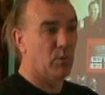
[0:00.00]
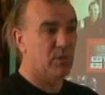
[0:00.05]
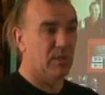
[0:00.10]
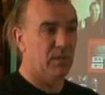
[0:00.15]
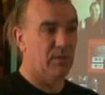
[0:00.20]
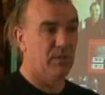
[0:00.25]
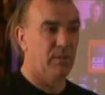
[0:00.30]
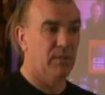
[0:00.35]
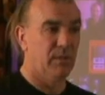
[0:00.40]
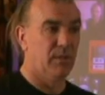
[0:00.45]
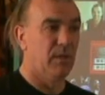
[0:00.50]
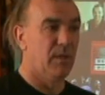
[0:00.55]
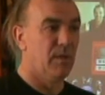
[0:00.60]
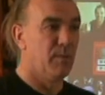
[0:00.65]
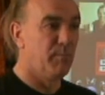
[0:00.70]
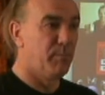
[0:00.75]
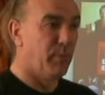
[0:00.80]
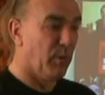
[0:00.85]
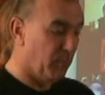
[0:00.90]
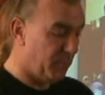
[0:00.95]
water. I use
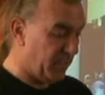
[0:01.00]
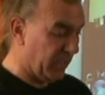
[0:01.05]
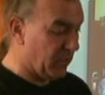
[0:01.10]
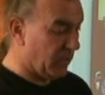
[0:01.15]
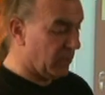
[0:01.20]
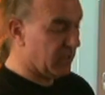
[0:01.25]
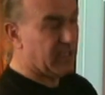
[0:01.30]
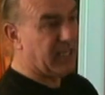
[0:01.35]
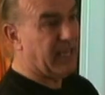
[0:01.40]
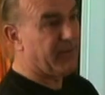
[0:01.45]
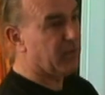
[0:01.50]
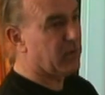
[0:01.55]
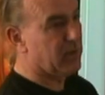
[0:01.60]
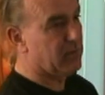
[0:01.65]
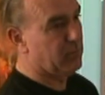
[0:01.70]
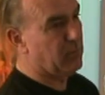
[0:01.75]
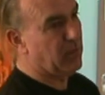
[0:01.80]
distilled water. But because they haven't,